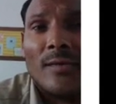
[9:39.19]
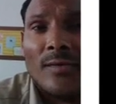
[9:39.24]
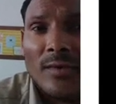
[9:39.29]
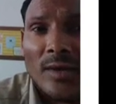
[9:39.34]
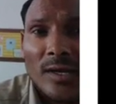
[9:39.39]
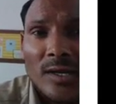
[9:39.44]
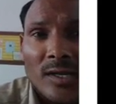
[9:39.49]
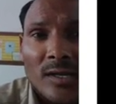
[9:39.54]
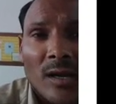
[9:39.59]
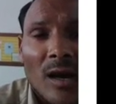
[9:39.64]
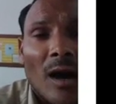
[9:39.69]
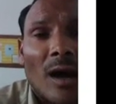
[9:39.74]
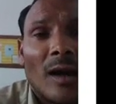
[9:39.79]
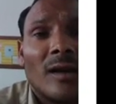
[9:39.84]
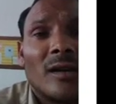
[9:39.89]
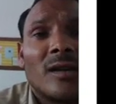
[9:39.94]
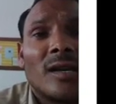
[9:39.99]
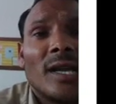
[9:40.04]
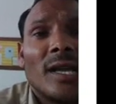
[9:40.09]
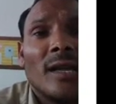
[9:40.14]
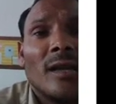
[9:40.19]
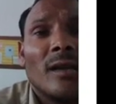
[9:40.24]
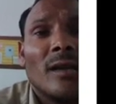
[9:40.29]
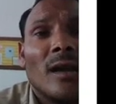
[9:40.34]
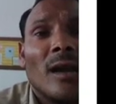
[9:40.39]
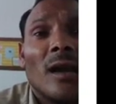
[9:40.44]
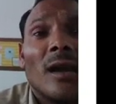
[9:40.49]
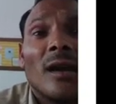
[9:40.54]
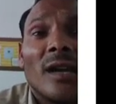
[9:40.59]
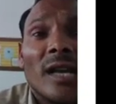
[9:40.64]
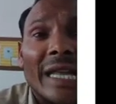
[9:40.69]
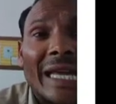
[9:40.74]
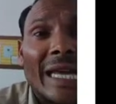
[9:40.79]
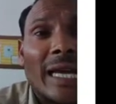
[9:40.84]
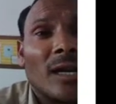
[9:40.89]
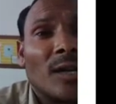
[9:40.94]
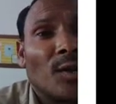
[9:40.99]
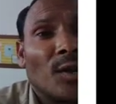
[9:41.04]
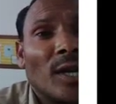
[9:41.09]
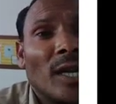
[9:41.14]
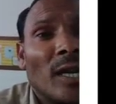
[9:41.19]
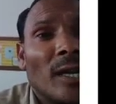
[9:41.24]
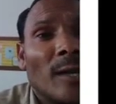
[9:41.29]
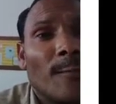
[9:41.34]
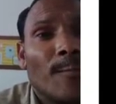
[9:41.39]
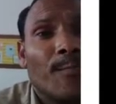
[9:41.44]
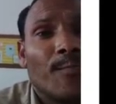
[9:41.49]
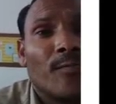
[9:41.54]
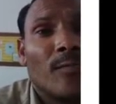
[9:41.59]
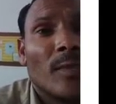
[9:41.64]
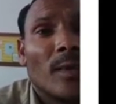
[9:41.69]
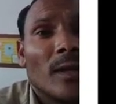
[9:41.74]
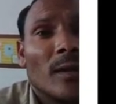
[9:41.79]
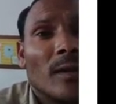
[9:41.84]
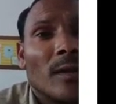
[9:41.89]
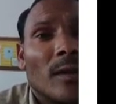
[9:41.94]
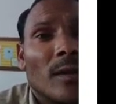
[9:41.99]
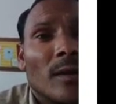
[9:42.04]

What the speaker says: the sal tree, teak tree,